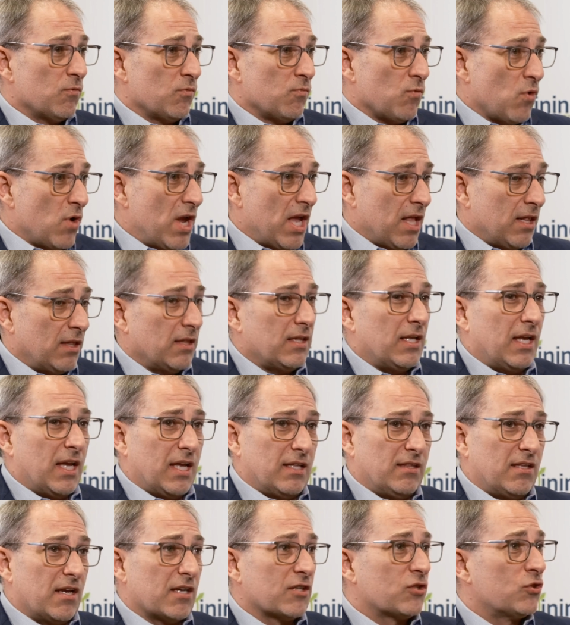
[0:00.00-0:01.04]
real
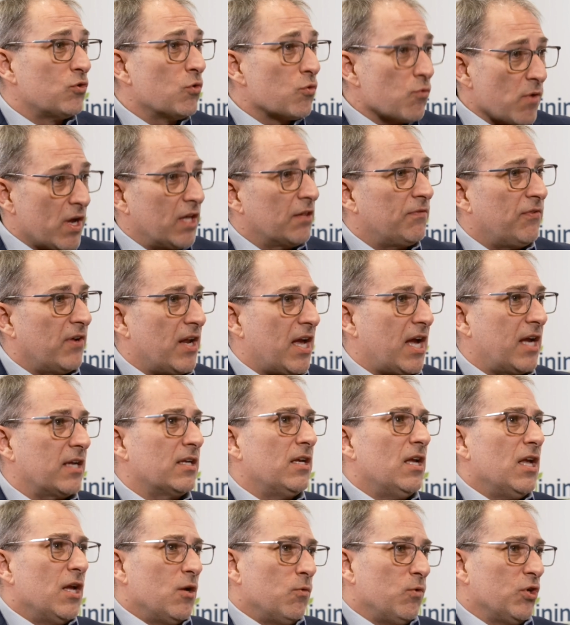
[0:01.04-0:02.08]
and there's no red
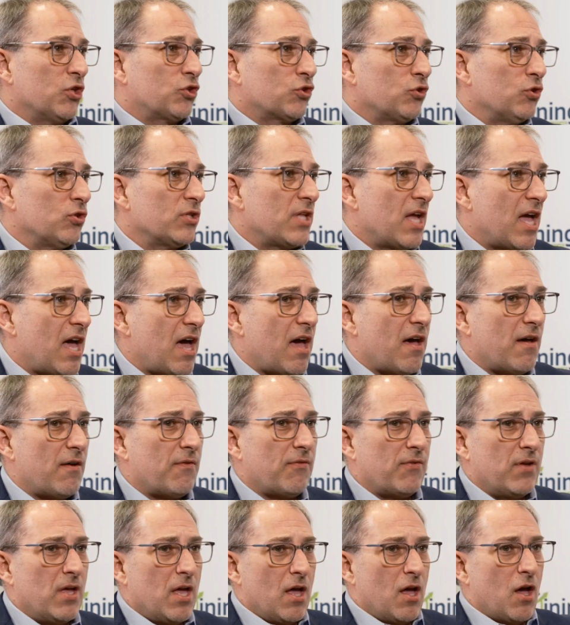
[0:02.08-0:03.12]
flag, we should
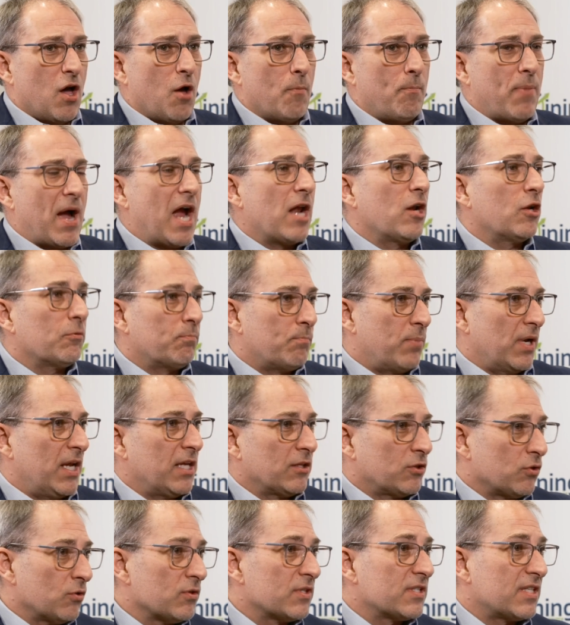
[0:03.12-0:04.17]
have a pilot
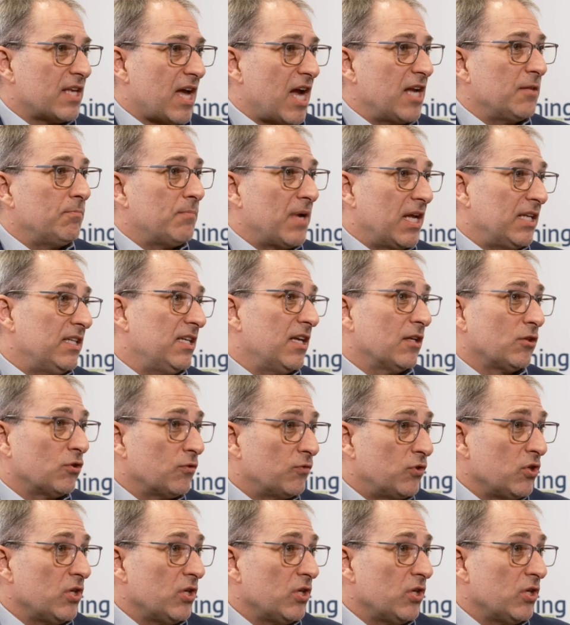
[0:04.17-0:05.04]
plant on site by the end of